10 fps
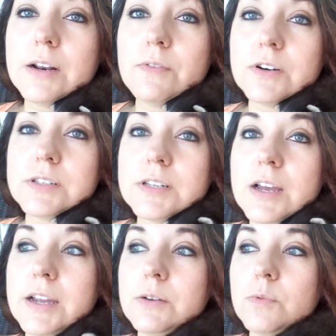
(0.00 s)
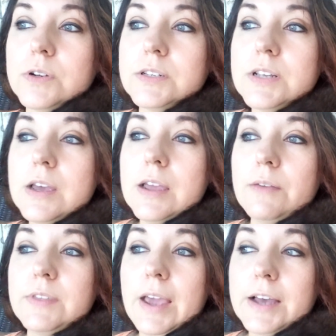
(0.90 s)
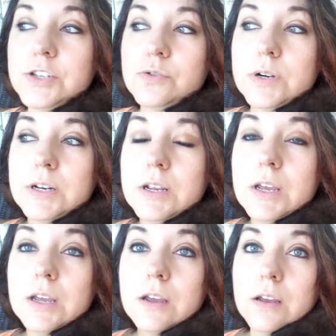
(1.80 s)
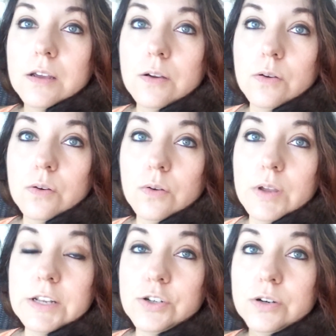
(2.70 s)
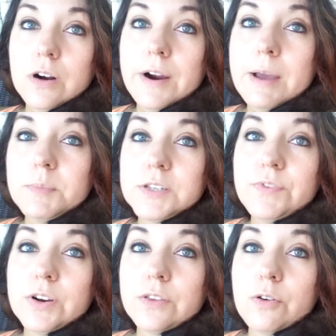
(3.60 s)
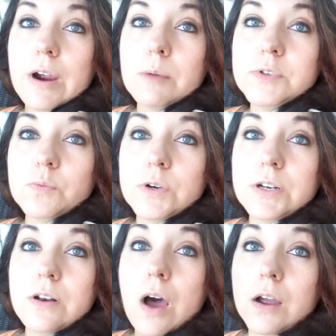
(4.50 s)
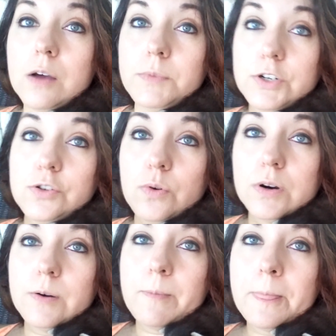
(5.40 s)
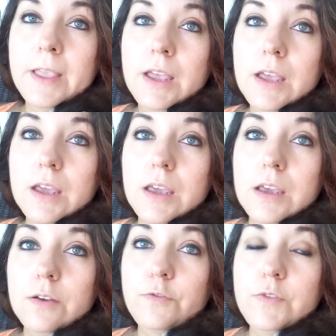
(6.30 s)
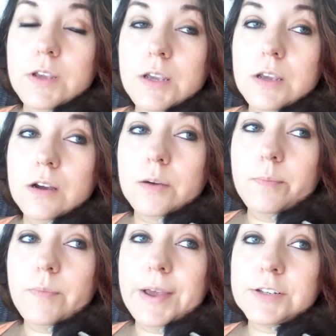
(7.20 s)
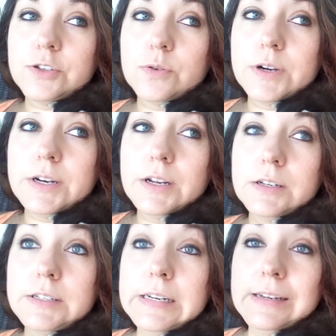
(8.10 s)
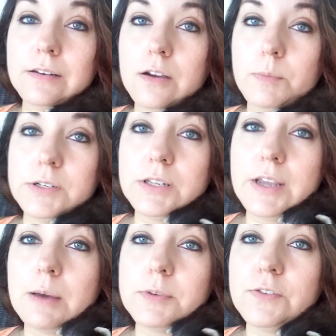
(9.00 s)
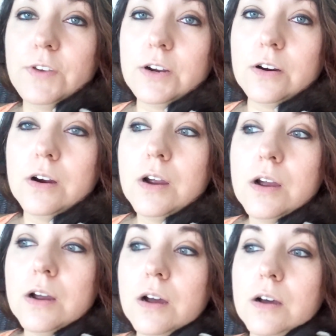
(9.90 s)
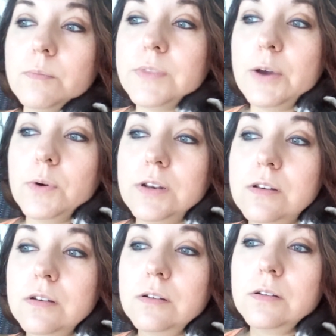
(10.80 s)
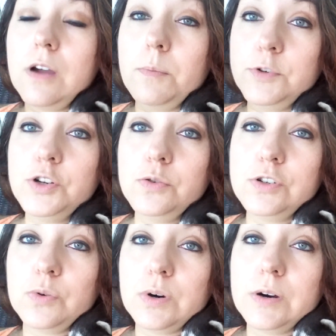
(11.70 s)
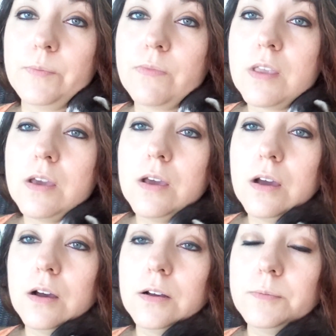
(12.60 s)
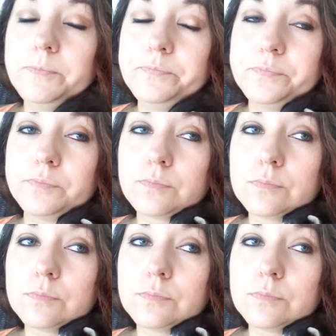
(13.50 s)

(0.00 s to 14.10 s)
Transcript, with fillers: kind of our sign was if the asteroid entered our atmosphere the crabs would not come to shore if the um, asteroid didn't come into the atmosphere um, they would come to shore um,